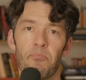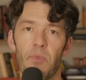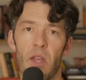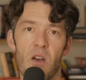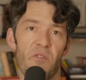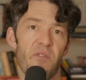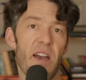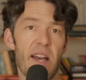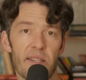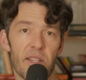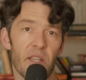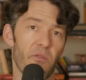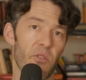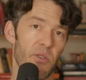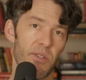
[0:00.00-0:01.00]
uh,
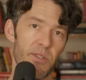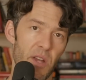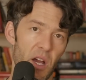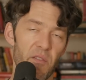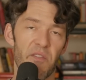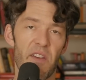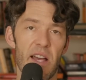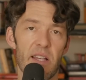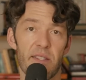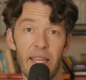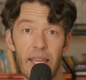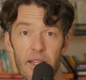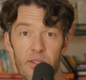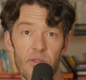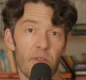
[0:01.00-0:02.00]
fasting versus non
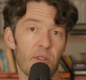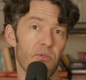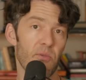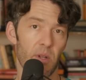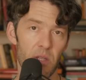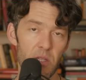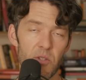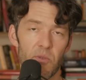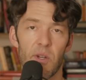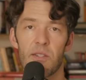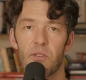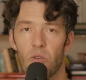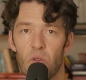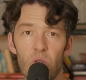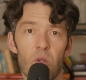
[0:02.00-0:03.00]
fasting insulin,
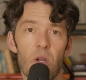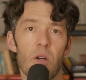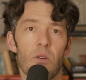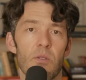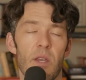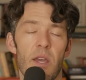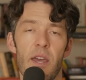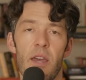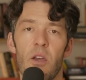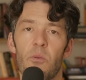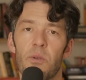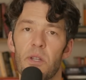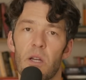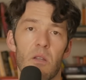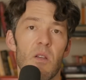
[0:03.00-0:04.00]
triglycerides, glucose.
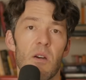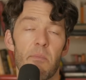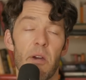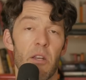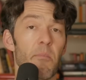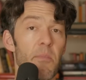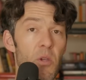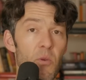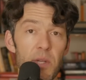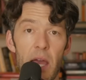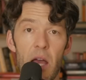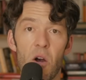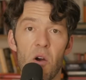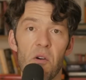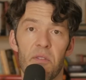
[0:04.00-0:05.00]
We talk a lot about immune
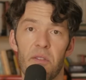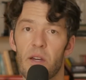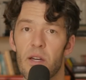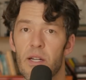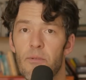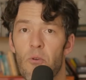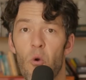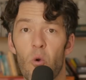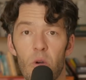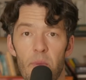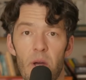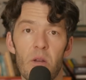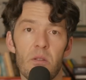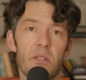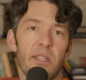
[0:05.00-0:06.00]
health, uh,
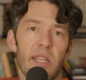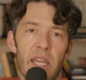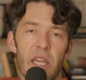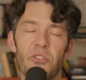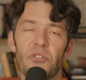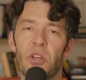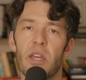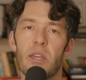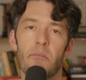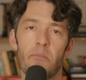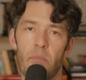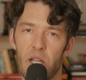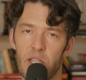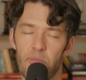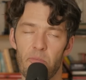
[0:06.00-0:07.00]
hormones, DHA,
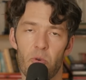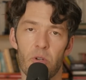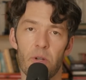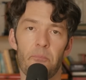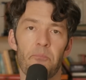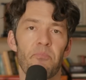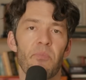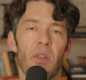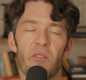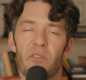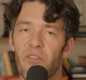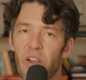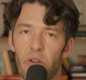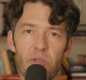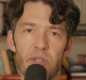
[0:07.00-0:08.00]
much more
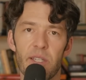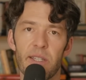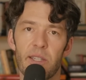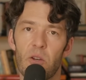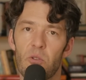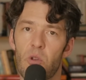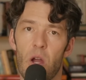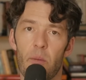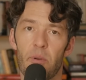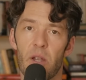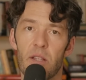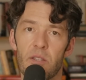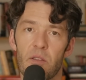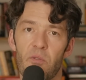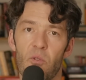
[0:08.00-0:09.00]
very detailed,
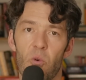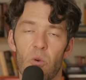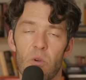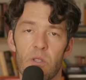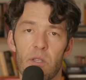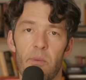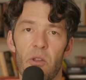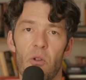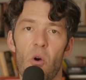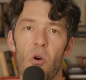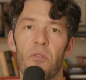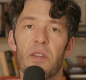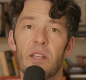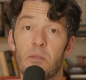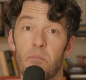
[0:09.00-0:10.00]
comprehensive course about
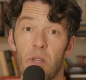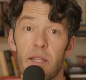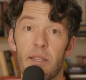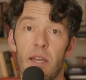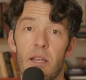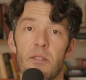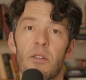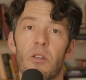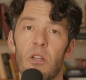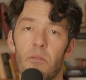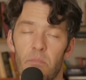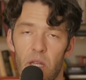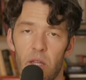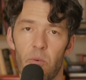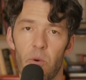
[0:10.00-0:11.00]
all things blood testing
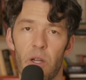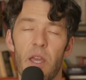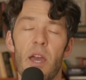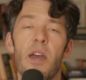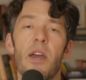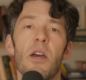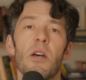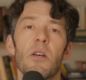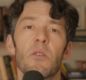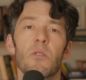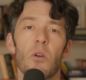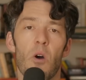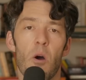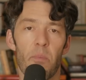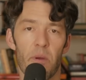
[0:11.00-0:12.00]
and blood work.
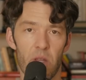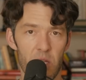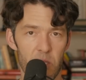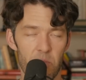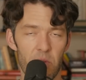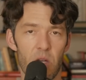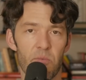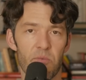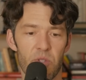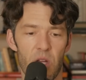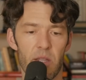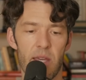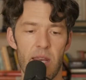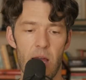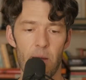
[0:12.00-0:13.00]
So I'll put links below.
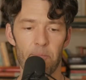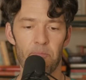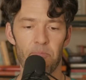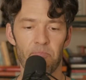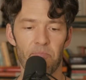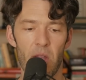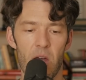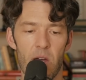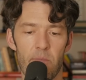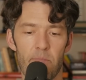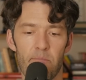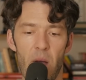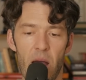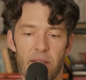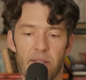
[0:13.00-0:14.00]
Check that out.
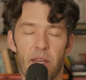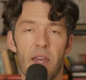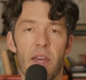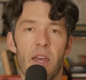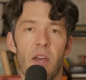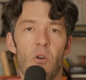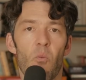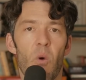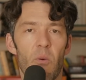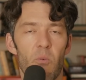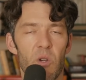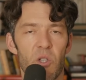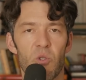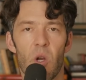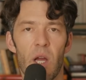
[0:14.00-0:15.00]
Um, but what
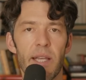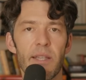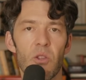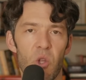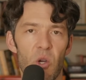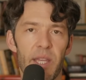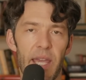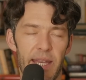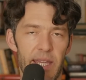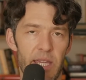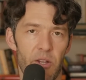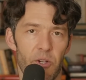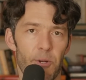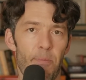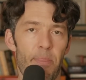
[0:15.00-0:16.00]
we're trying to look at
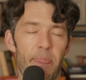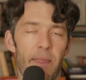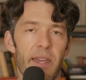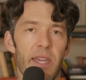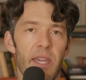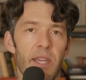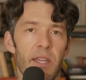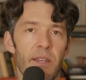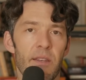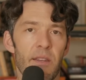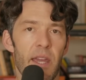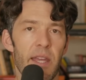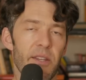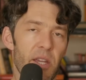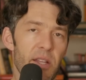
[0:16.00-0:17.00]
here
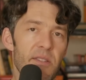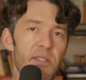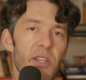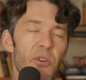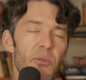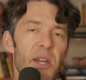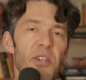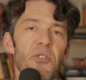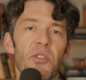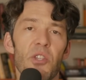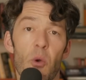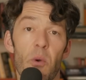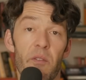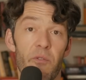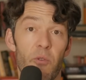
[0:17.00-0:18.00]
in and considerations
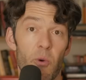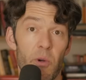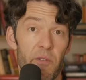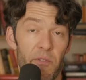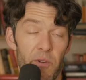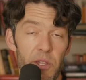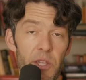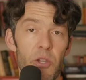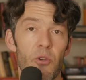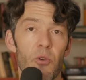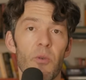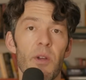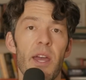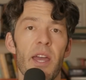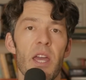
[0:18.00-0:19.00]
going forward for
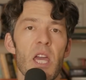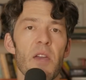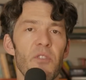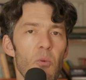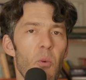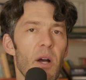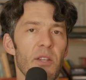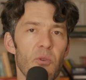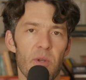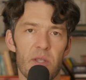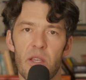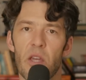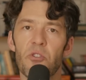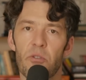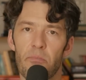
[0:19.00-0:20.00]
you if you want to
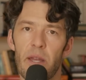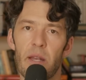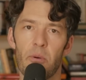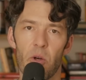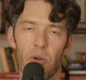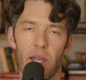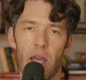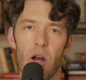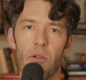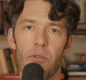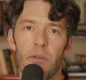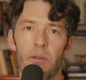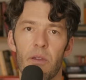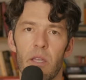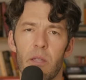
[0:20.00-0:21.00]
assess your metabolic
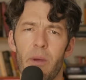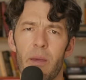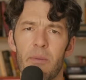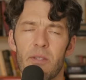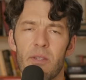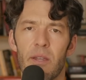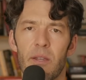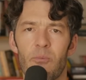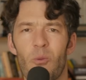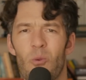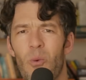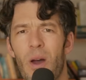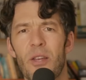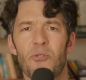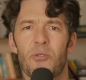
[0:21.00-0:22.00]
health. You might be saying,
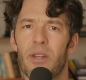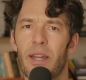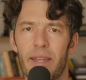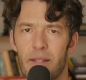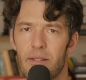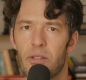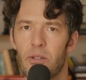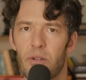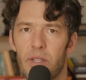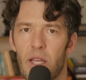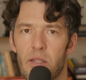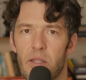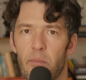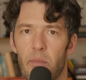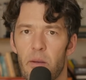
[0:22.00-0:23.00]
well, why should I consider
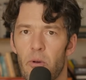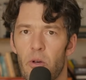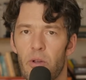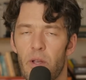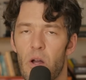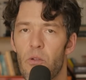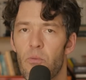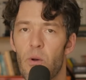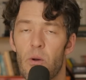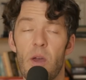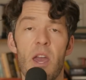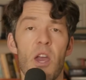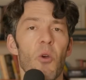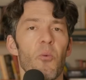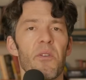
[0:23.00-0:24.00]
testing metabolic health? Well,
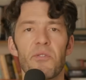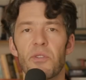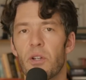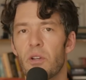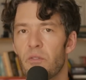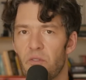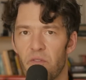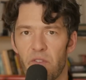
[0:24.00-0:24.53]
we've shared